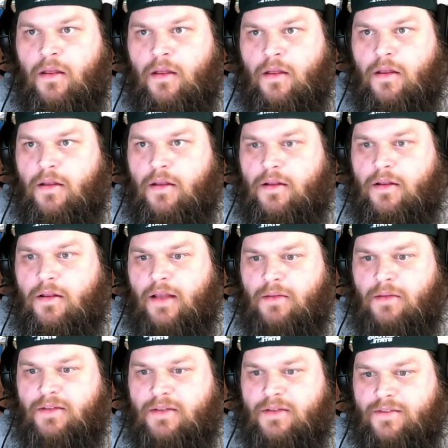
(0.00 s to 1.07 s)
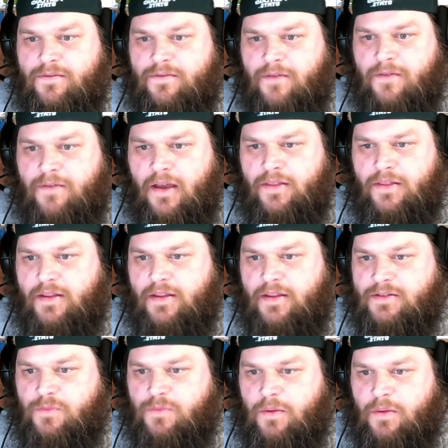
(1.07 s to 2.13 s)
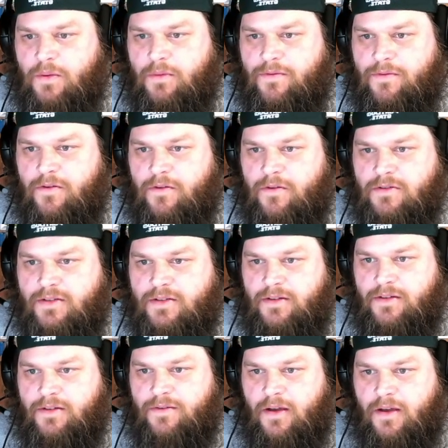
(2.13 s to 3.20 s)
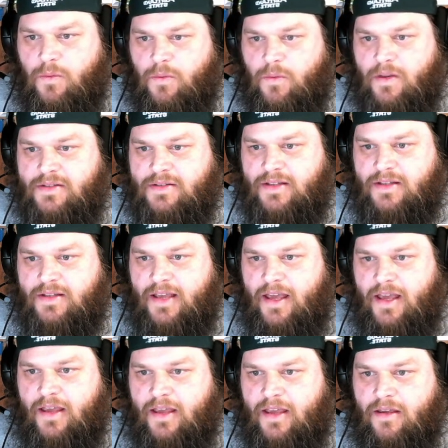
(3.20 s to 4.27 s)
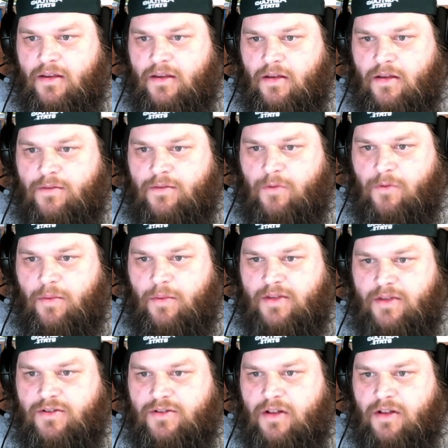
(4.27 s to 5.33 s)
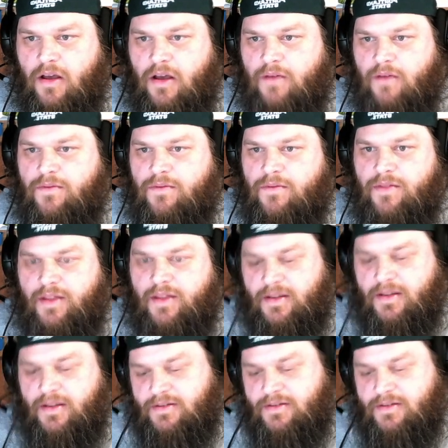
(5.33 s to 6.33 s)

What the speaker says: Now to find this, we would first need to find what is the K of formation of this